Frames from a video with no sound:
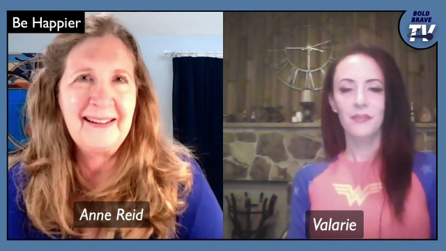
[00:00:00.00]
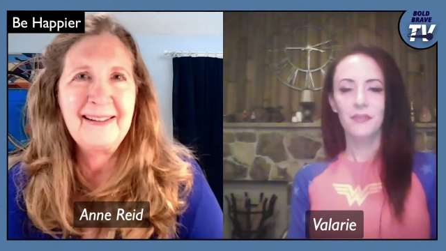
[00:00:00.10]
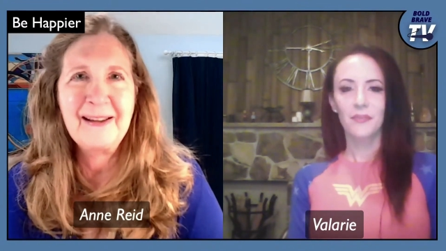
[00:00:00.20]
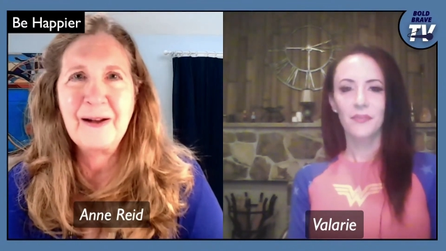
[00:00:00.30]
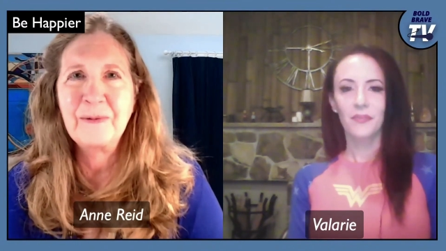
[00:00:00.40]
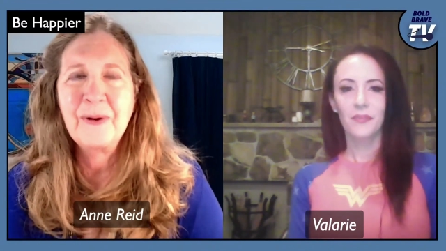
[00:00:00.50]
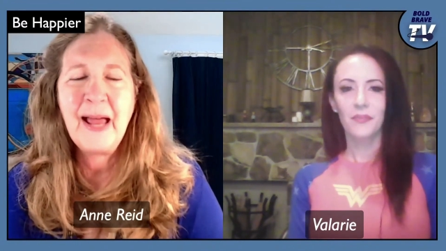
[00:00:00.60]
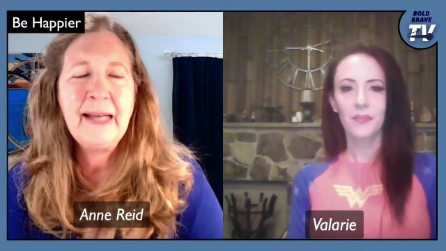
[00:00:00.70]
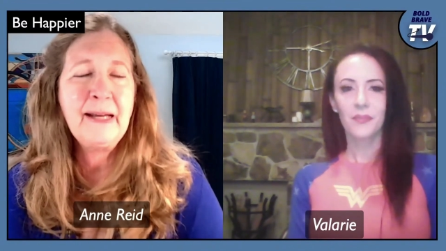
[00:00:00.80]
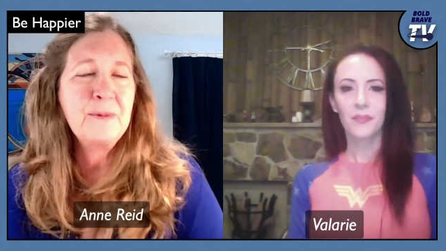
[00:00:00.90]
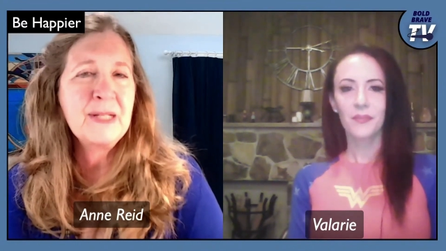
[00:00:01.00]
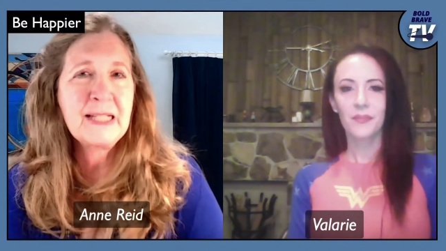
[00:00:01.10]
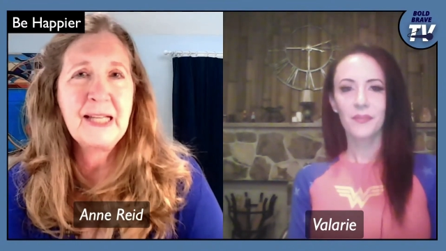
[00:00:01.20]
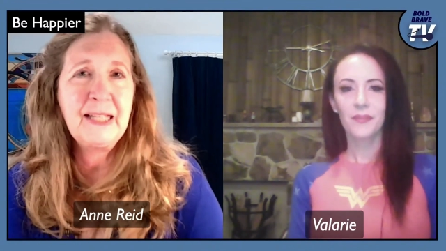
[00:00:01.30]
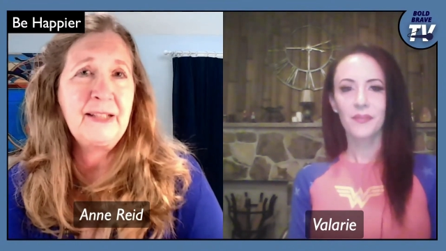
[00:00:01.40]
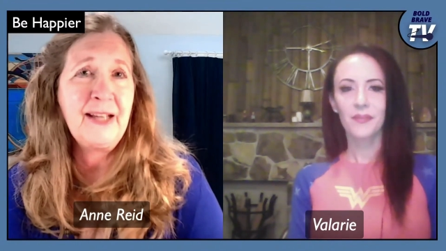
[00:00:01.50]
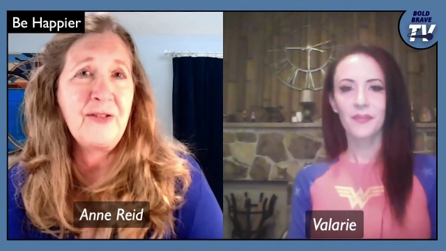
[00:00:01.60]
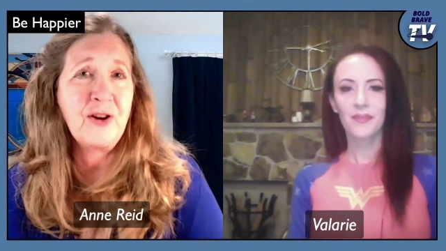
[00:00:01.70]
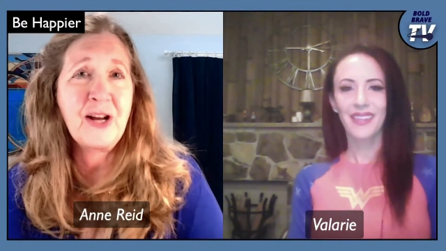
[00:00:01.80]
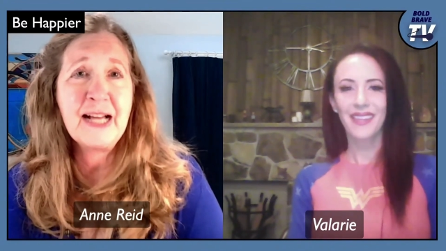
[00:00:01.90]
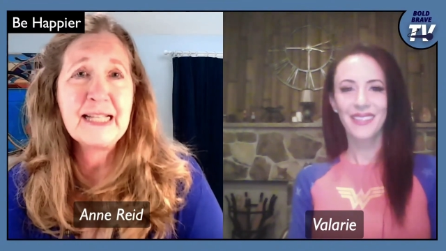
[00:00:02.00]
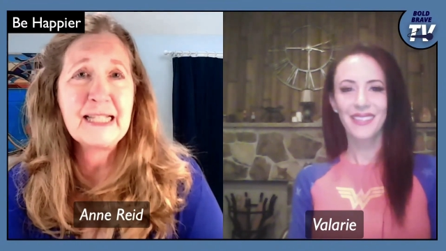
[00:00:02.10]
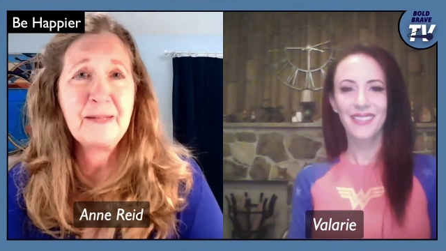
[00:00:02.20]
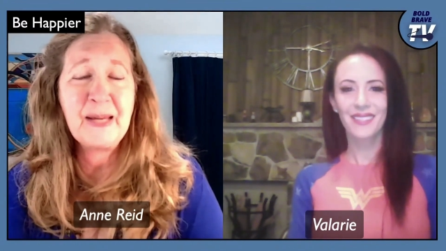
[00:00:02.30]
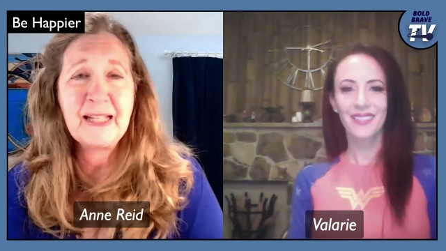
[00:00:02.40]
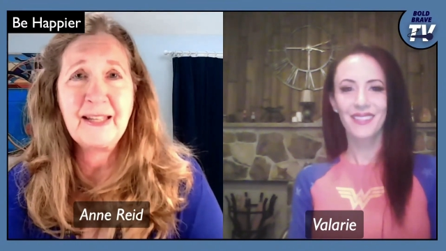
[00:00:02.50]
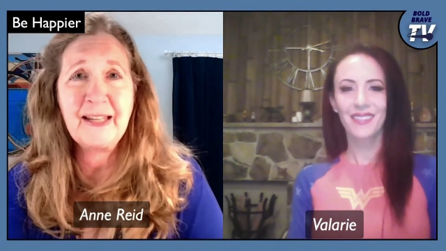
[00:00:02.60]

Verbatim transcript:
Speaker 1: I know. And it was another cosmic